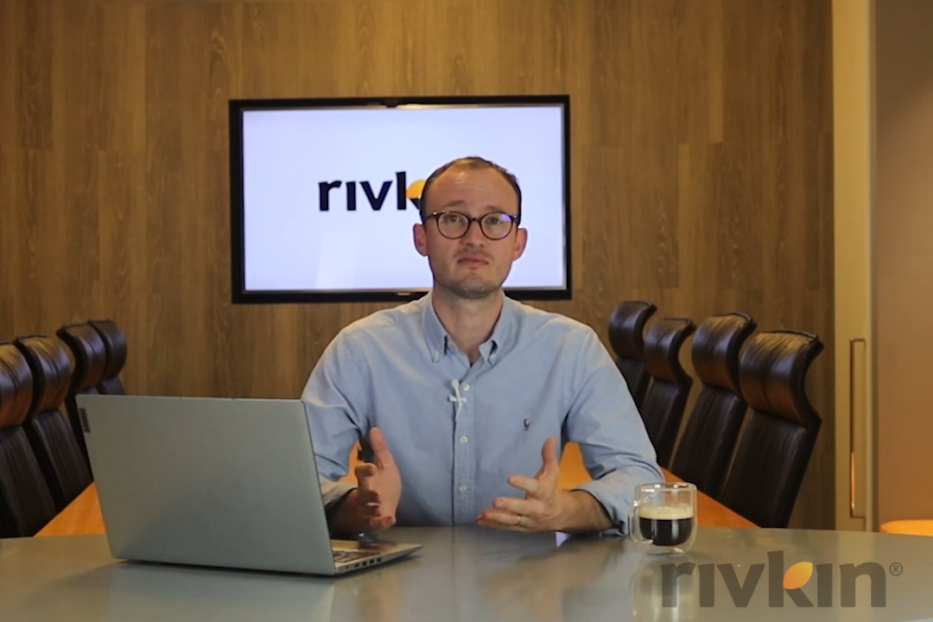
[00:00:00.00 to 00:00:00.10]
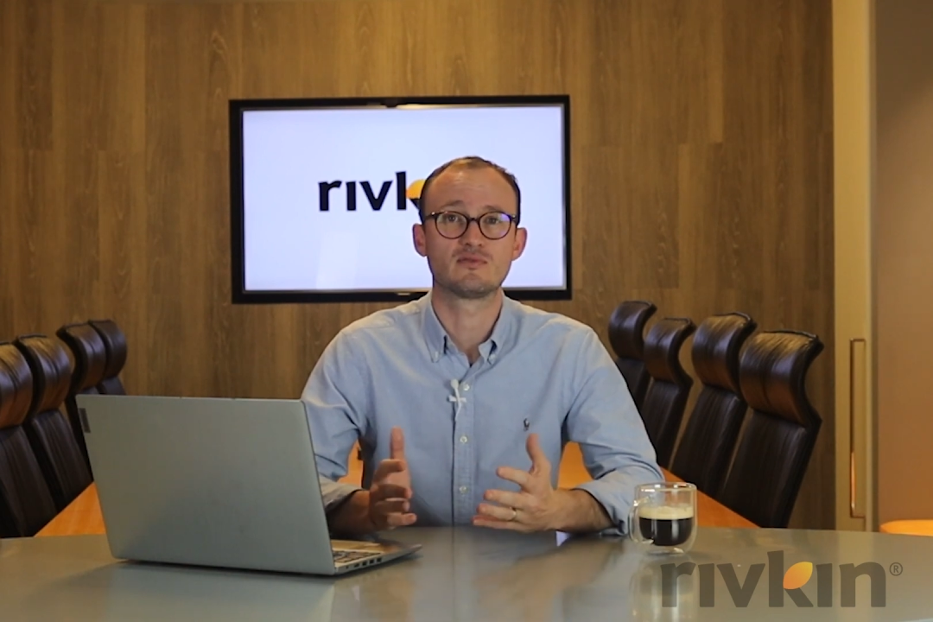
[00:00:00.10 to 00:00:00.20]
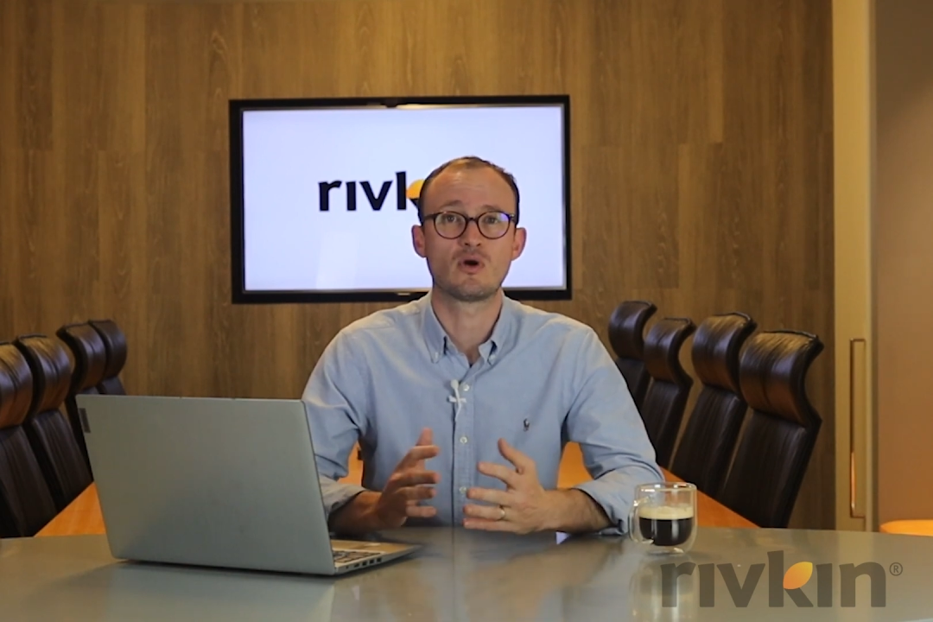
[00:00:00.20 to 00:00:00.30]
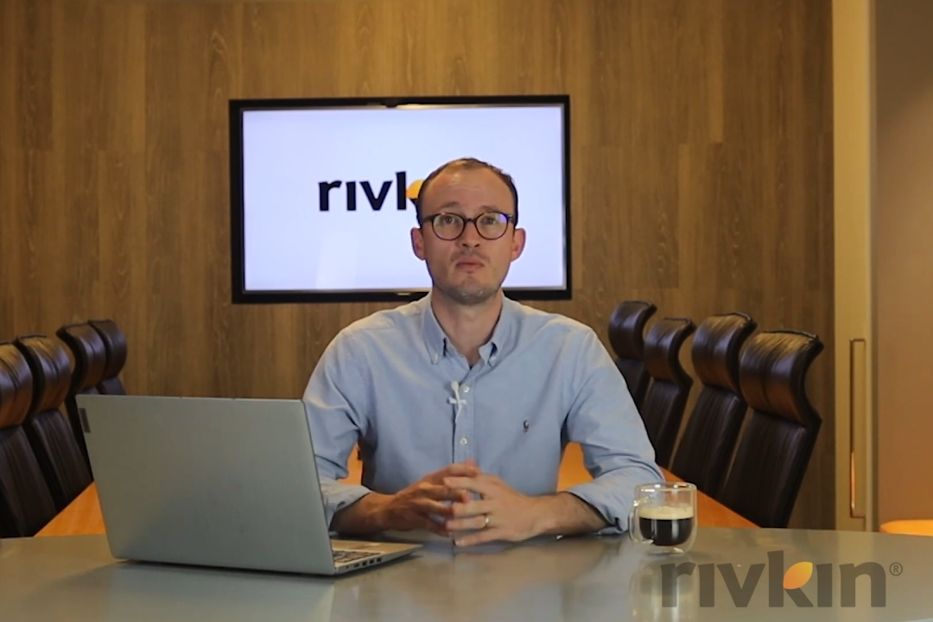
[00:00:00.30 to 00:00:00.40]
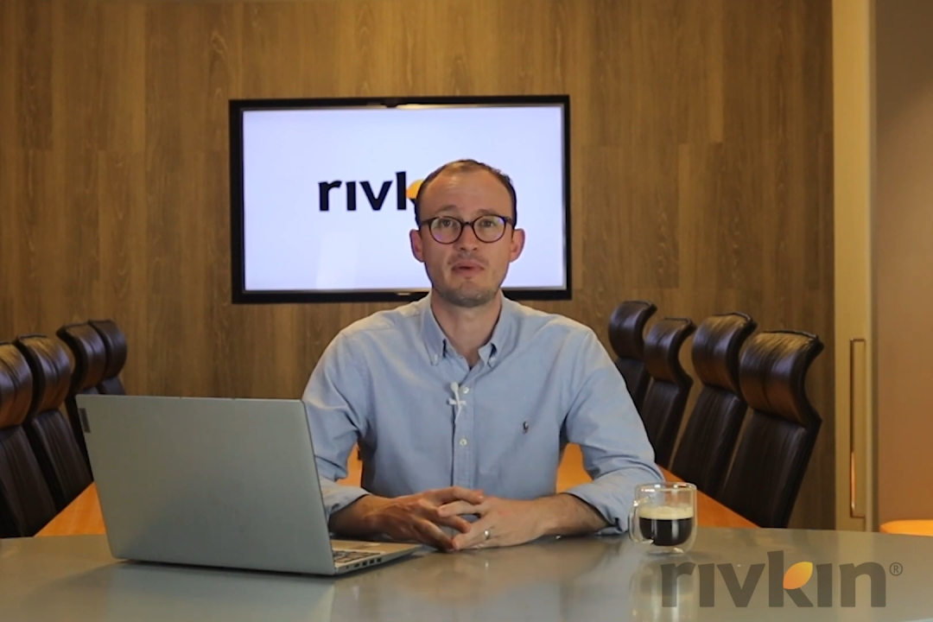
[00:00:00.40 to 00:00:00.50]

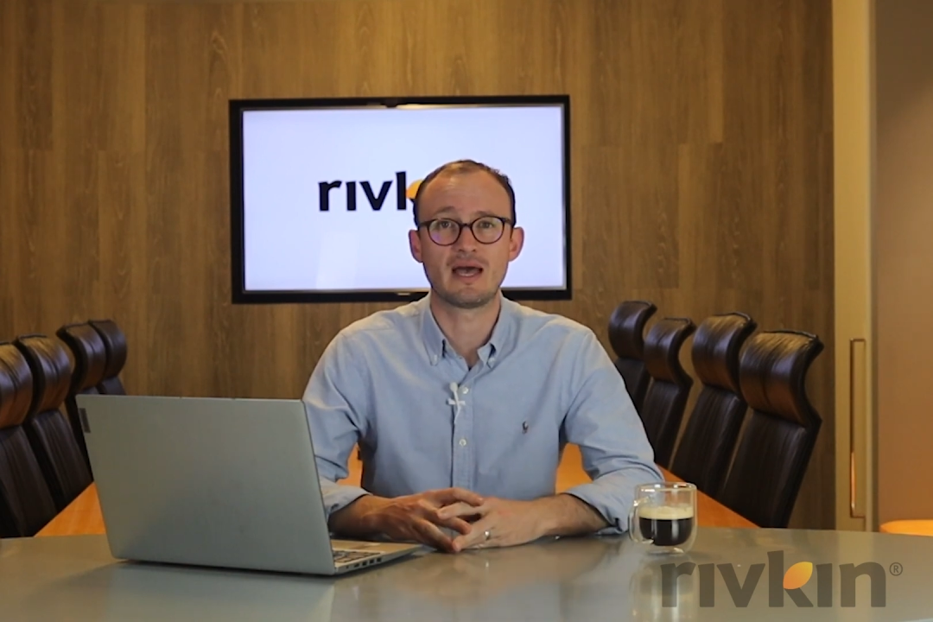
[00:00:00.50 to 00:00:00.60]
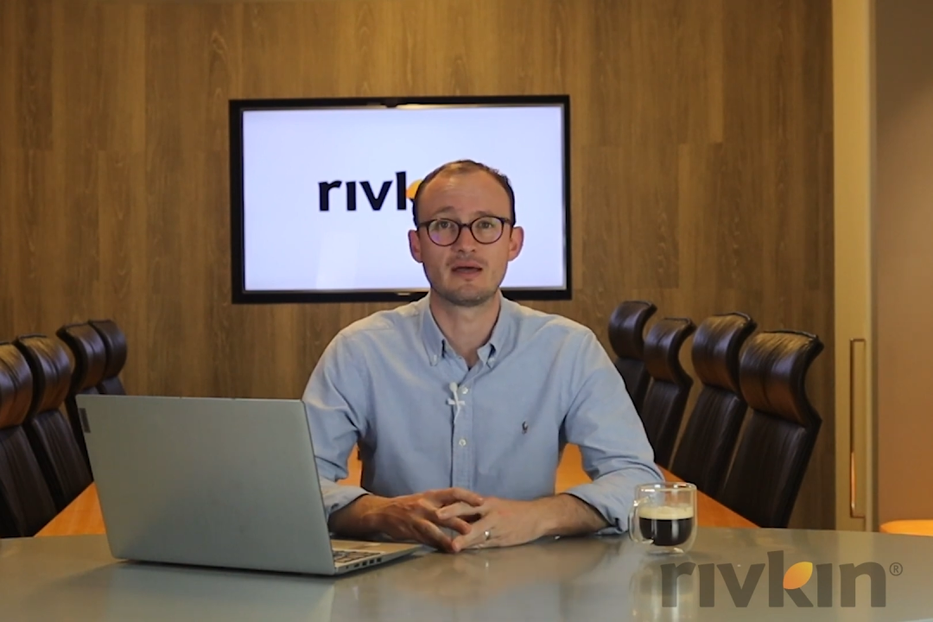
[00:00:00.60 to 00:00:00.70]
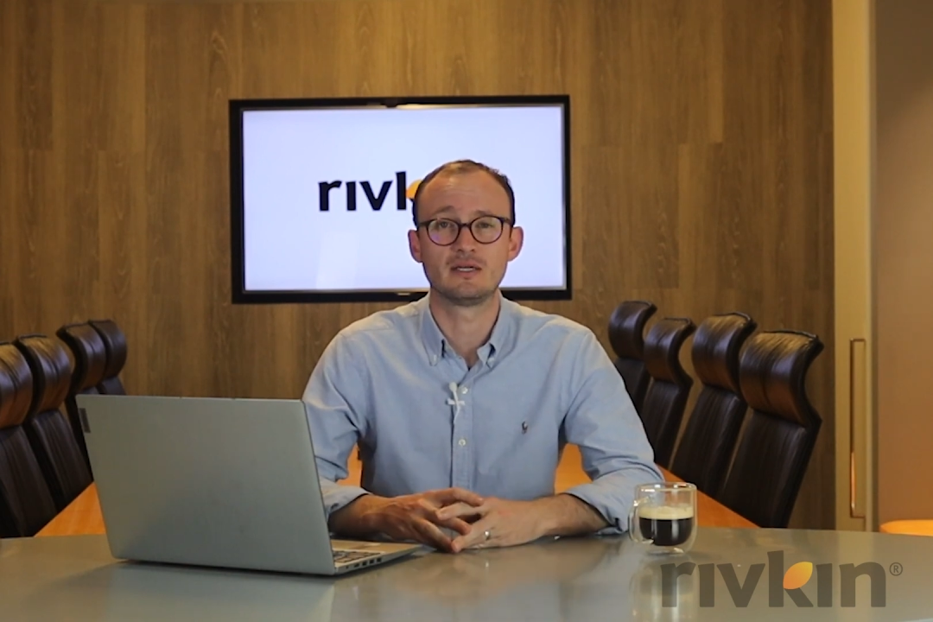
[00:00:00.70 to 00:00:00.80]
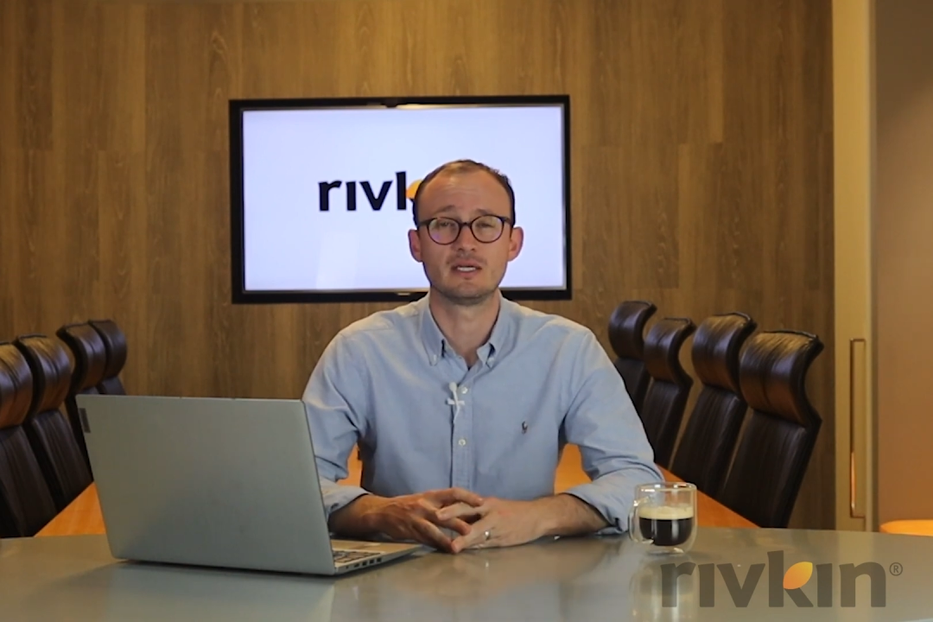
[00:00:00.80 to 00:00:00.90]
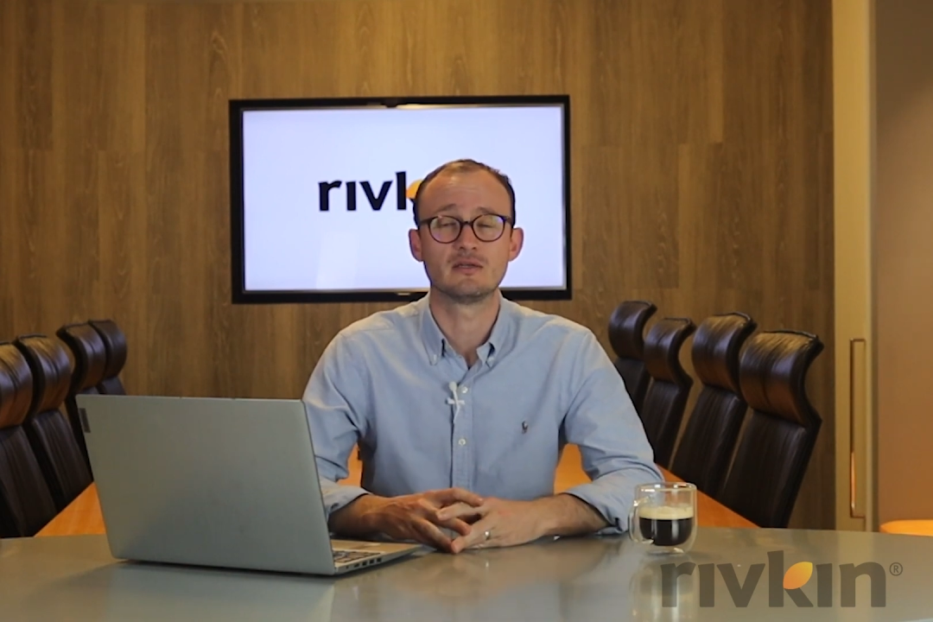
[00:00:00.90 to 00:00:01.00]
of
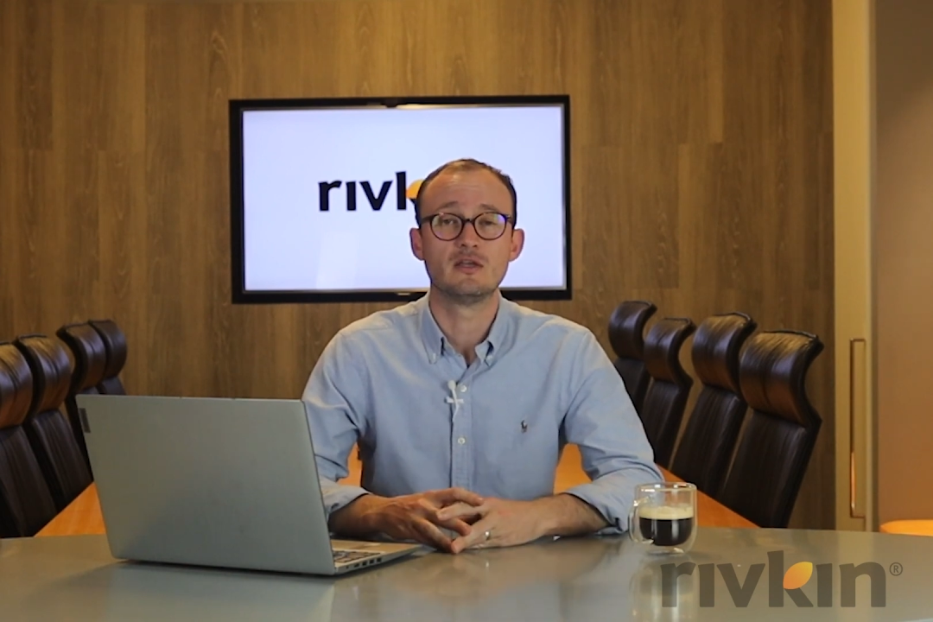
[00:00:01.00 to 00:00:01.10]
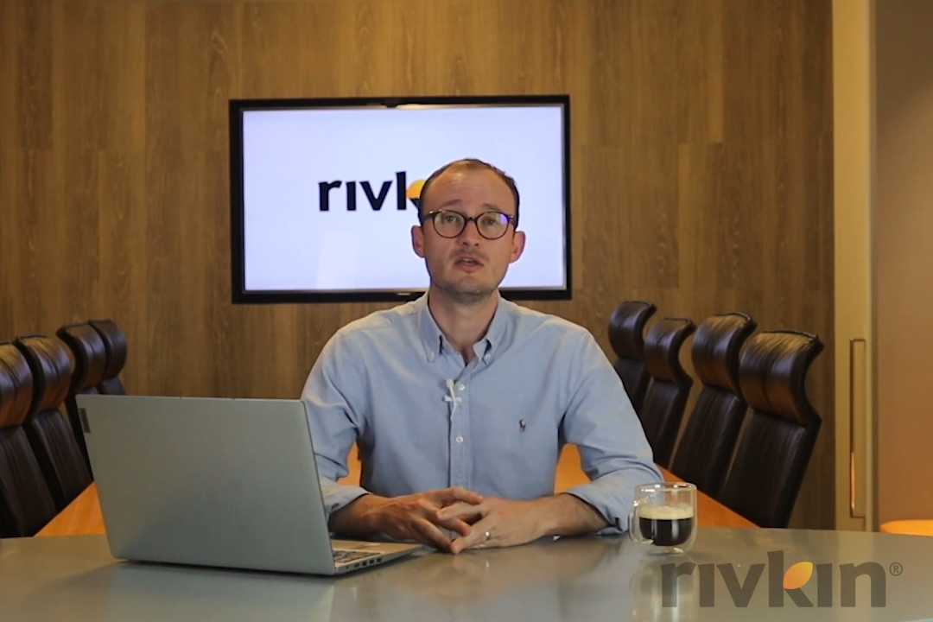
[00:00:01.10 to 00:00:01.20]
compounding.